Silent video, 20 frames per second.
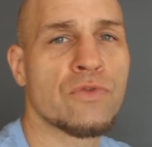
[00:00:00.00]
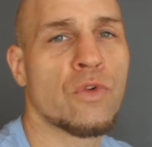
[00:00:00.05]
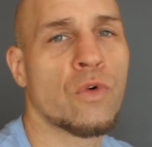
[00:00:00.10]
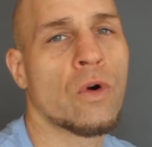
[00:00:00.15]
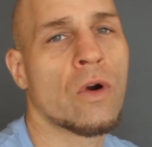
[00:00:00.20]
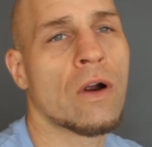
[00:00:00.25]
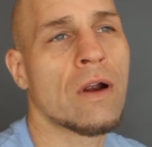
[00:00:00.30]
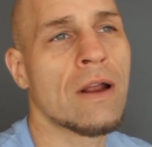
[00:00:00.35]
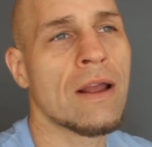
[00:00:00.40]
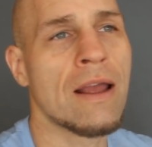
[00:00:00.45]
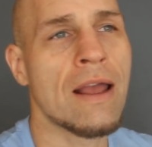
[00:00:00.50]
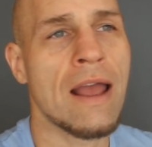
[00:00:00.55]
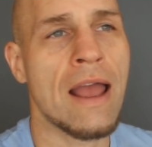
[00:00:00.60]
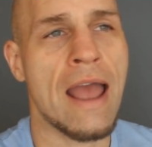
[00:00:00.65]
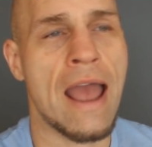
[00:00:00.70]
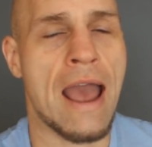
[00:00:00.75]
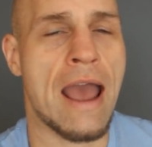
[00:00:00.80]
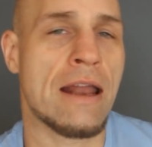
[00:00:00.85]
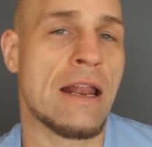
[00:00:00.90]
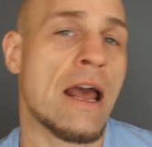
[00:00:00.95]
for
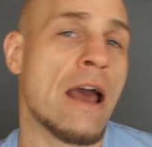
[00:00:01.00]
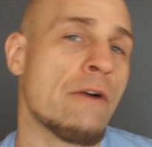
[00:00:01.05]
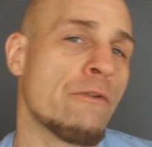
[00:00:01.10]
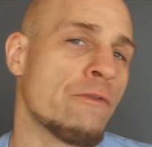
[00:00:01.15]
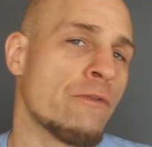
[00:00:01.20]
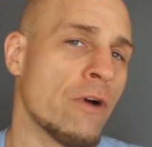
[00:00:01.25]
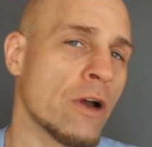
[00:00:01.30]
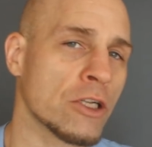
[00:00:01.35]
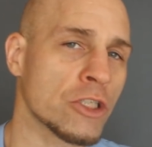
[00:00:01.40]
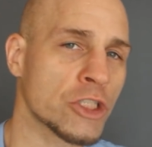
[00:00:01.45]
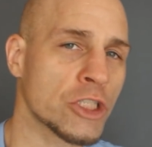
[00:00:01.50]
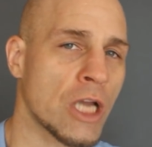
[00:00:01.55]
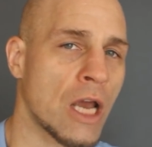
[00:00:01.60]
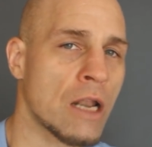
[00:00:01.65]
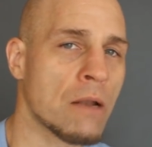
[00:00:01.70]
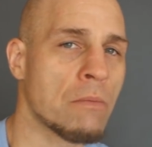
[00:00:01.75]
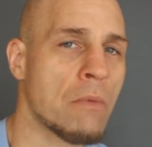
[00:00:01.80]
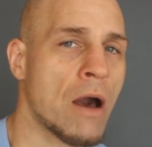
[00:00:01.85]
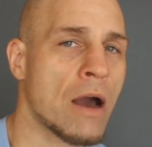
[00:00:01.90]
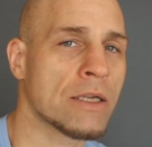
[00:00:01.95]
how to have fun
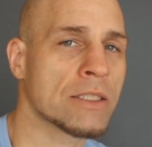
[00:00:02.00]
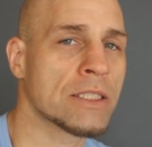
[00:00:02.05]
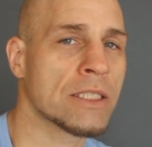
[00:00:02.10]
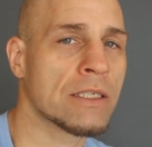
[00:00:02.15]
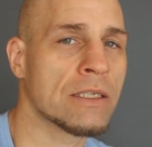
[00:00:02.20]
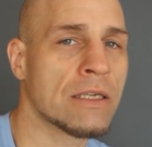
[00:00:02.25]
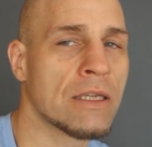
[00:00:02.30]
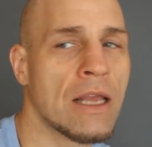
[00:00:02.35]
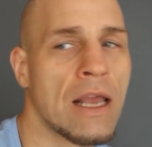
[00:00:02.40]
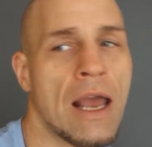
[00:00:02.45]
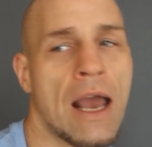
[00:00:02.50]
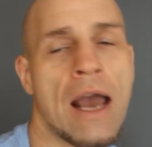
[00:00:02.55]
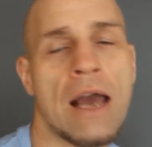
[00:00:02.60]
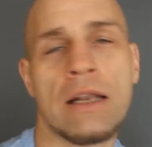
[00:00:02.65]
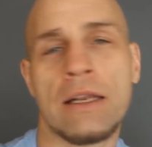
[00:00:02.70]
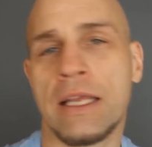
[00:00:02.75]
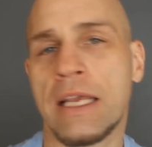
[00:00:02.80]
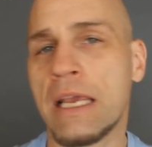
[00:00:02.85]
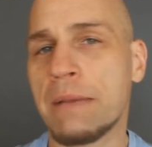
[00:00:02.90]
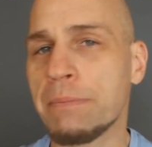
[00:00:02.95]
shadow boxing,
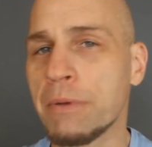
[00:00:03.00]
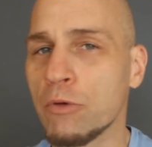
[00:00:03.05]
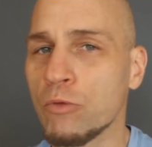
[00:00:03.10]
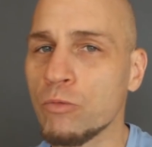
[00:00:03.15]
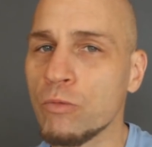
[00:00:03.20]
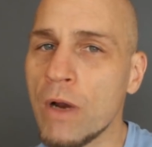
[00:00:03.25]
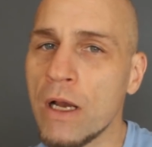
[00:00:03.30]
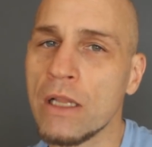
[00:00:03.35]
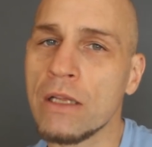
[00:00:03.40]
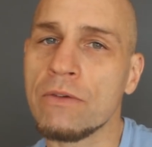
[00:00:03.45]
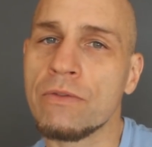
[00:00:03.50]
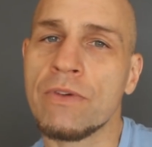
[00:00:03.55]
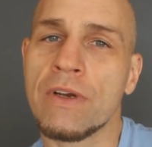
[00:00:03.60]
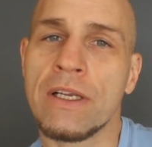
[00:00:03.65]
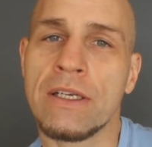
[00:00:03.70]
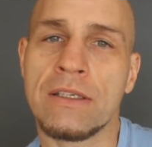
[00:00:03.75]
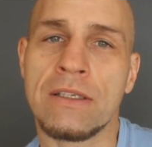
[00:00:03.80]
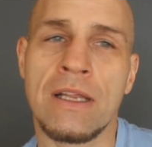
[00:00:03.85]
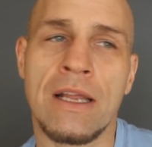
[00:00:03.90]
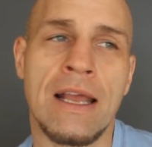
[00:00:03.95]
how to keep it
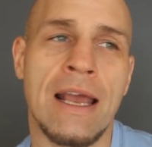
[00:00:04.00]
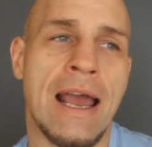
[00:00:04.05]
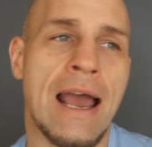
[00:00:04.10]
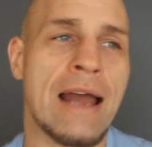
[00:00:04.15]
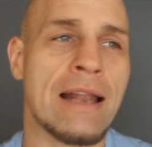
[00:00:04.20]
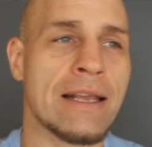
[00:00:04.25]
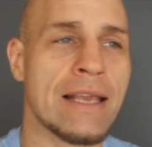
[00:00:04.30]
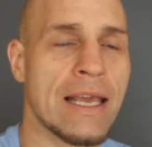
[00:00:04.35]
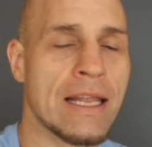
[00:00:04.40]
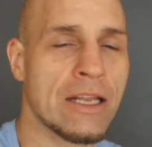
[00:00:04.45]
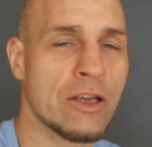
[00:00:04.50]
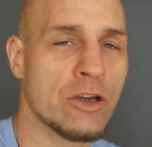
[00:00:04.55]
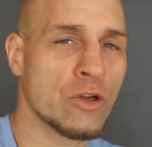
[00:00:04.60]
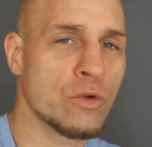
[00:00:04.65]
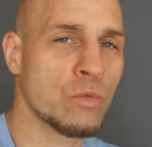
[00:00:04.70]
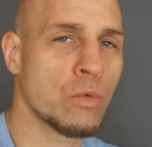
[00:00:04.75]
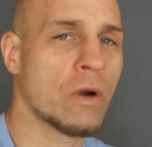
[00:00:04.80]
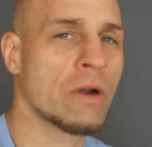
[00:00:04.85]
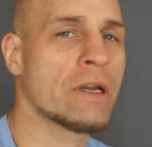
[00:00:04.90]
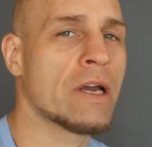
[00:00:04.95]
relevant, how to get a
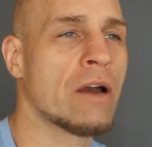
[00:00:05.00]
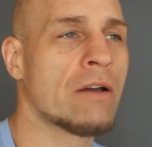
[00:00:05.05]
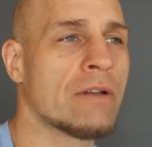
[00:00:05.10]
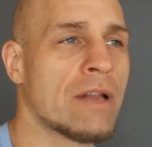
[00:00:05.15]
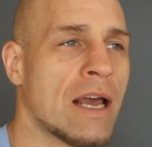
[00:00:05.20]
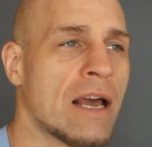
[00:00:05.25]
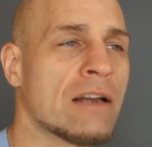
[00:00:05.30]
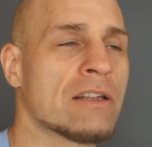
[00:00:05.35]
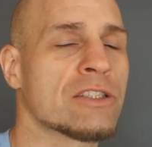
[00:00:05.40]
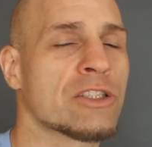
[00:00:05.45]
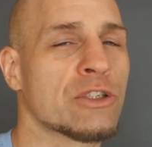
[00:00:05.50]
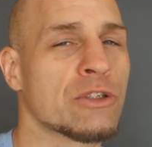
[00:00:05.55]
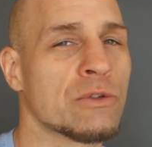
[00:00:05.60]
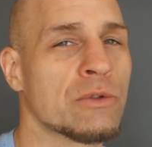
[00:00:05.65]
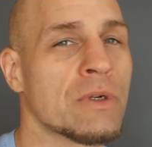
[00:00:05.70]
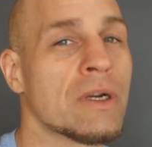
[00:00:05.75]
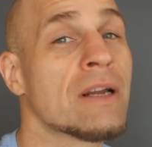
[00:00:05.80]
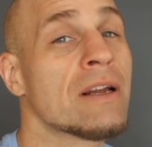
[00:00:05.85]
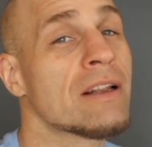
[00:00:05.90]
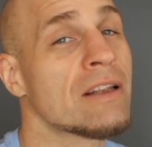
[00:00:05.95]
good workout, and how
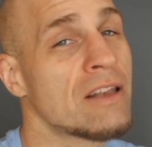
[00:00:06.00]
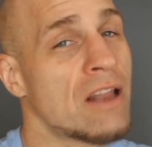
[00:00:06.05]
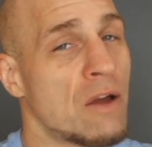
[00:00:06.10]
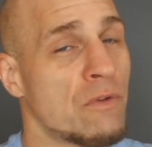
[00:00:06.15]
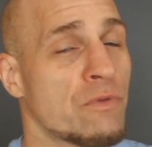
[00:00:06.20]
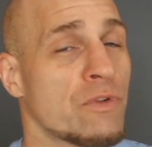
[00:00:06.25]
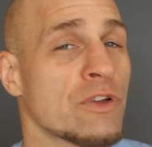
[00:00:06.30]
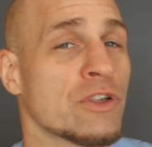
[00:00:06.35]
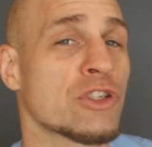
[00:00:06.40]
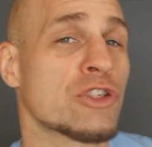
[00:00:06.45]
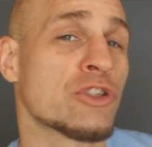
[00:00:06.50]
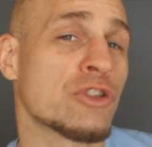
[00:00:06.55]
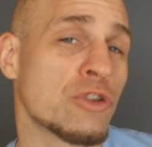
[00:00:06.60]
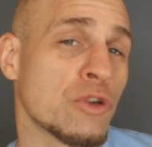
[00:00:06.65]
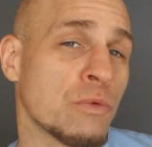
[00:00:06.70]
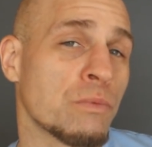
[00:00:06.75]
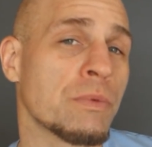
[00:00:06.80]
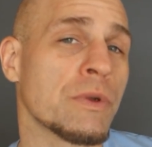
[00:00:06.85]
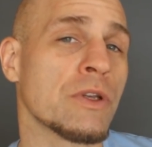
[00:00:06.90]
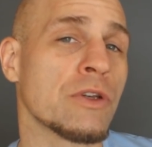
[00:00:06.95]
to not feel
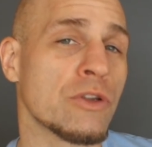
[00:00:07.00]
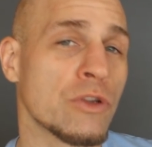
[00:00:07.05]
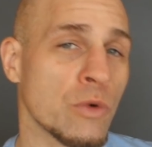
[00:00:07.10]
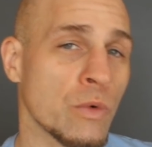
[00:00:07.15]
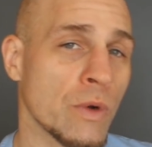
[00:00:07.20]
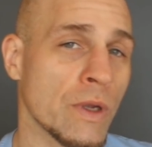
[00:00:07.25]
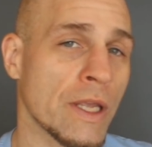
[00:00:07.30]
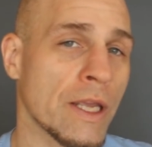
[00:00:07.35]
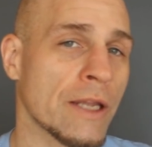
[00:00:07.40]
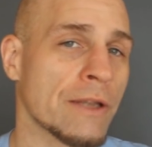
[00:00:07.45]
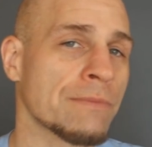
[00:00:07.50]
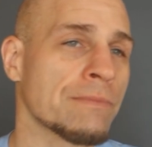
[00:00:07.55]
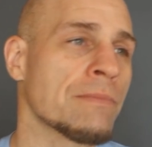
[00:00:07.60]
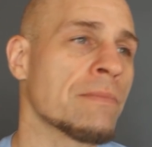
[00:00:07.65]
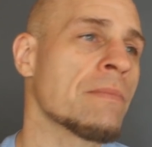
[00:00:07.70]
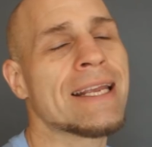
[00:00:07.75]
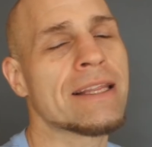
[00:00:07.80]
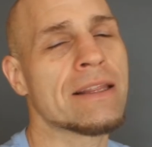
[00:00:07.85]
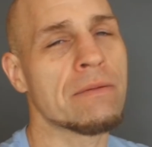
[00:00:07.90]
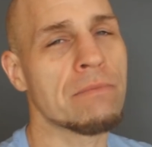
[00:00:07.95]
stupid doing it.
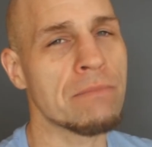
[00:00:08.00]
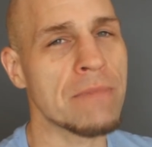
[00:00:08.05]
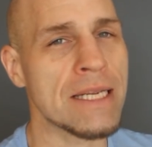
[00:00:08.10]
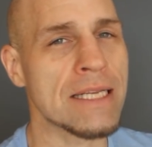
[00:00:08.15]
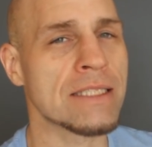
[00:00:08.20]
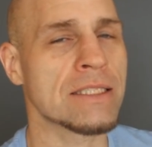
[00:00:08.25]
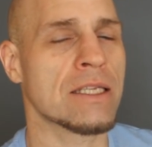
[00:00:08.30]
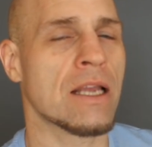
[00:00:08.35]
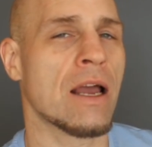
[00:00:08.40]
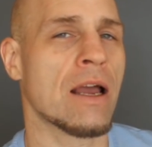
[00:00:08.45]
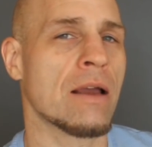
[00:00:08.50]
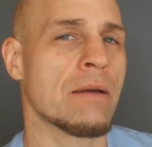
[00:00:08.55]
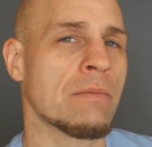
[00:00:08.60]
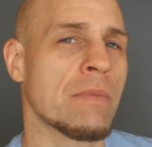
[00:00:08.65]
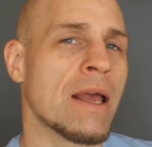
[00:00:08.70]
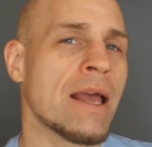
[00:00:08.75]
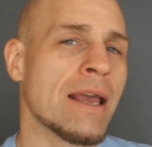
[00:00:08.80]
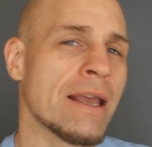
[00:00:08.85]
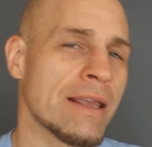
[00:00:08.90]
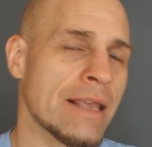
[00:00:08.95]
In the
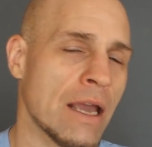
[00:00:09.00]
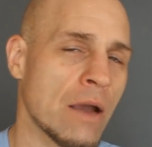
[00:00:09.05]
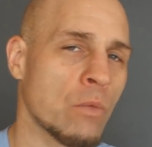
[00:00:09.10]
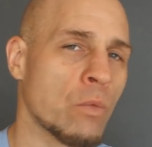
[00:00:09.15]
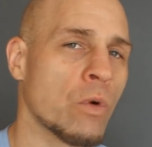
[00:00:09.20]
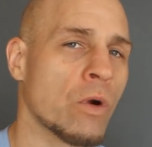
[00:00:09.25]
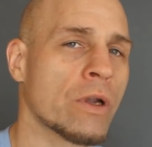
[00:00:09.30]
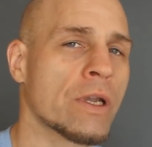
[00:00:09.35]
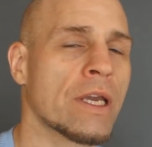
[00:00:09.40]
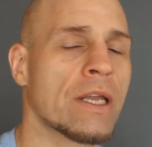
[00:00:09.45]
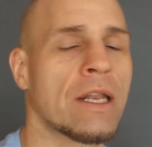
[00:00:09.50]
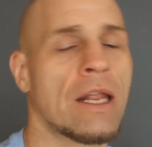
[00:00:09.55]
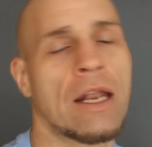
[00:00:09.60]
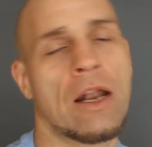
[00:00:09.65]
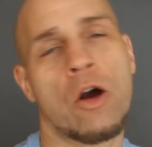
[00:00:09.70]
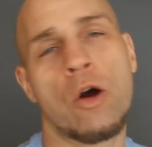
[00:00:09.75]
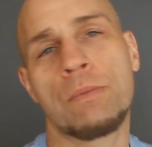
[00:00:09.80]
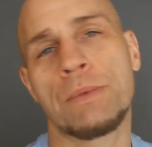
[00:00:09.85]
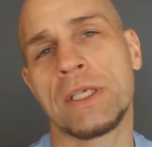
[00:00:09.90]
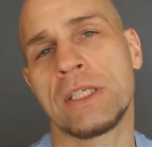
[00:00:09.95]
meantime, get working,
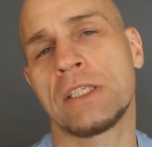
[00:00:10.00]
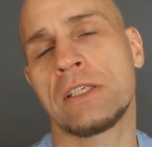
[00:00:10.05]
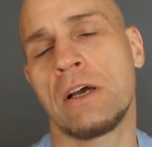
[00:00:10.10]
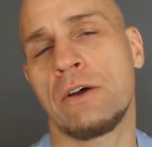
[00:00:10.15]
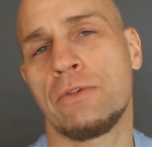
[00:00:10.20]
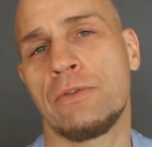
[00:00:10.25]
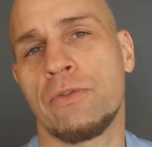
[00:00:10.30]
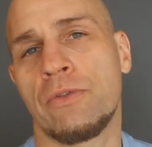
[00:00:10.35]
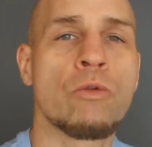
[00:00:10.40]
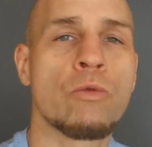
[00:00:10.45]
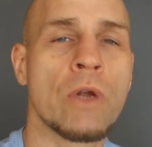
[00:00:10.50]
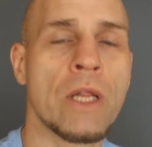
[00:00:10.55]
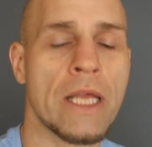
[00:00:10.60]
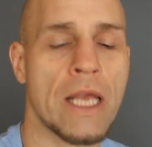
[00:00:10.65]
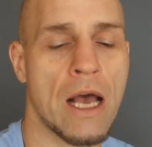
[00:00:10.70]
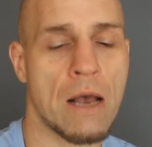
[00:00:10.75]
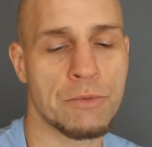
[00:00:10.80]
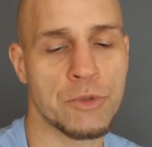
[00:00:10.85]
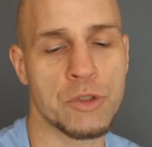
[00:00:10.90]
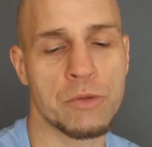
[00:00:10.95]
and I hope this stuff really
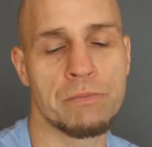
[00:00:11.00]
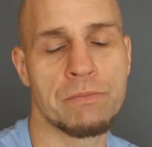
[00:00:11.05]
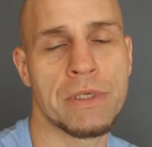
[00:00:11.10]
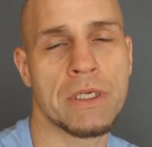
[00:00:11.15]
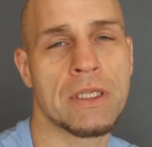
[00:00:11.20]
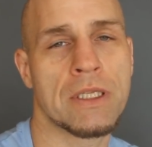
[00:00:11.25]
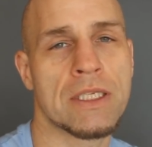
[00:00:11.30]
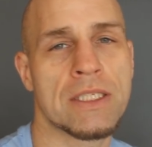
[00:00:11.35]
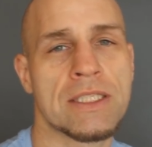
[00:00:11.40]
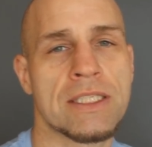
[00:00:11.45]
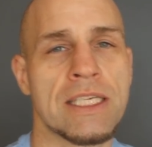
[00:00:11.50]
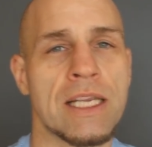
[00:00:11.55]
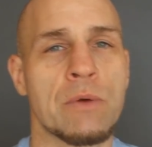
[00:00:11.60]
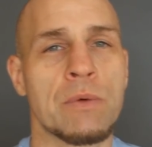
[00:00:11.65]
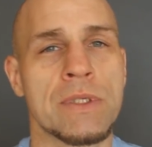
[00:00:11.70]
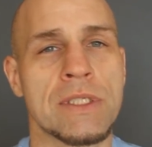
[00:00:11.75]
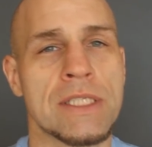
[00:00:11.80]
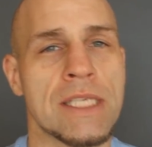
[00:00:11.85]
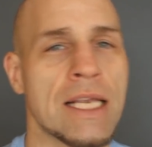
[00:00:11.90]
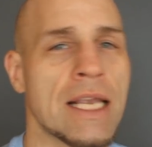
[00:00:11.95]
helps you build the
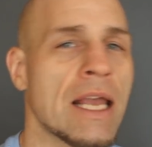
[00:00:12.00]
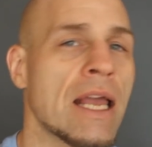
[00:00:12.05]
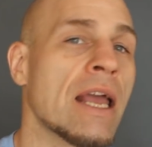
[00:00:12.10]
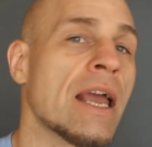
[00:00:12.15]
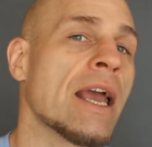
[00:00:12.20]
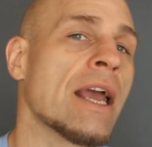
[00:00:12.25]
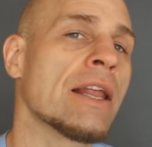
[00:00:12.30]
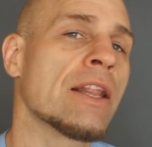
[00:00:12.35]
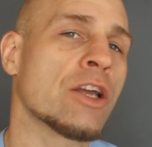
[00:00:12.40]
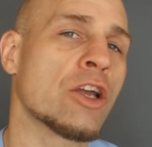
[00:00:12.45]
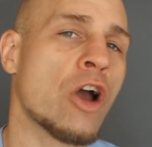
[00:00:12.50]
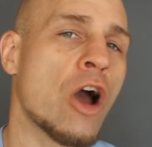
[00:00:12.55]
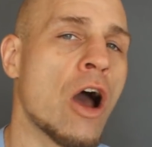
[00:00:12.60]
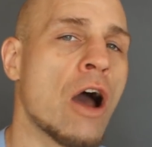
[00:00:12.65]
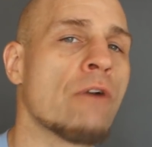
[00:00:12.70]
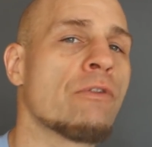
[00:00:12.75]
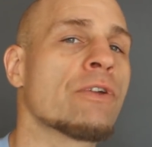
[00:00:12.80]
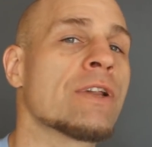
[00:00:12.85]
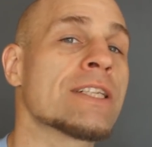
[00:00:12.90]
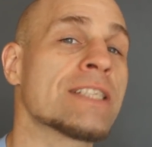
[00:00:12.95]
sequencing and the
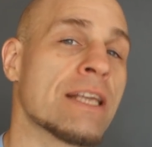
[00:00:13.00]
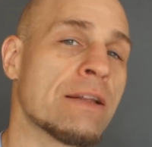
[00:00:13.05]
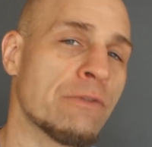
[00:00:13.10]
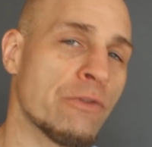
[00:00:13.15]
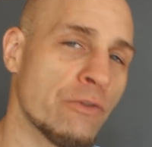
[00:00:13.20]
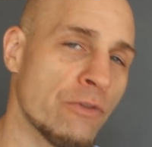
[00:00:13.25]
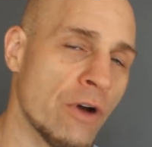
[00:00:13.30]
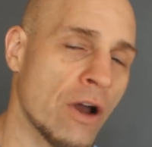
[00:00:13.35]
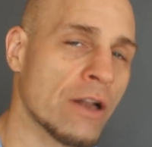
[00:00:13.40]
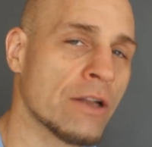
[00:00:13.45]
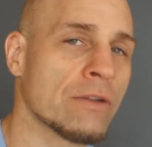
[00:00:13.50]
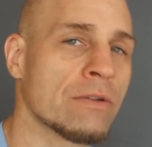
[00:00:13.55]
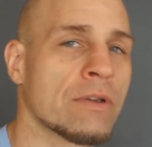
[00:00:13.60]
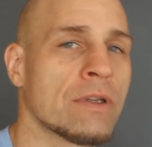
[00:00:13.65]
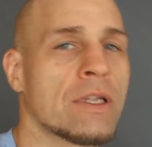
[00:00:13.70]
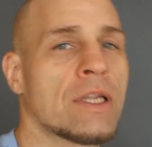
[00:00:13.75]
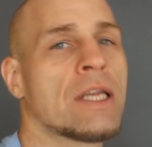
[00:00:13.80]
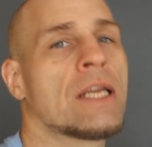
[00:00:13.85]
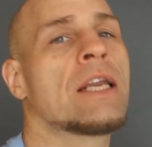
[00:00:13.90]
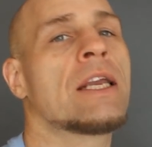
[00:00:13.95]
confidence and fun
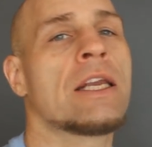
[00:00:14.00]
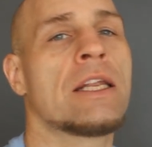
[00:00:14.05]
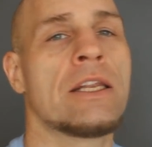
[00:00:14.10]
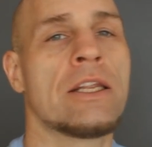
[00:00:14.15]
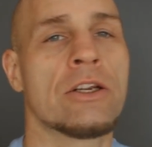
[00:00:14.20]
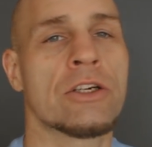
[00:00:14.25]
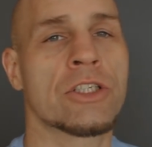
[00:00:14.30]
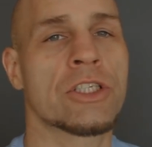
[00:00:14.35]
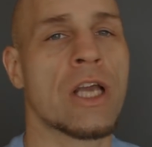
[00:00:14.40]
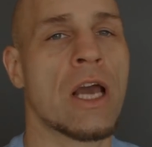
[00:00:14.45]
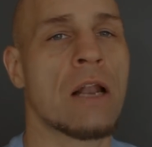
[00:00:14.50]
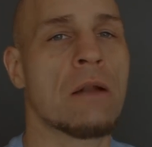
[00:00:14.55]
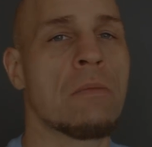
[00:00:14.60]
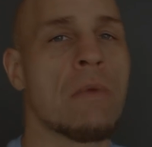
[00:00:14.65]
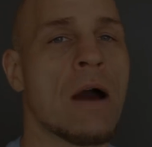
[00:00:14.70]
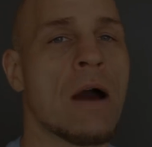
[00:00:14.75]
into your shadow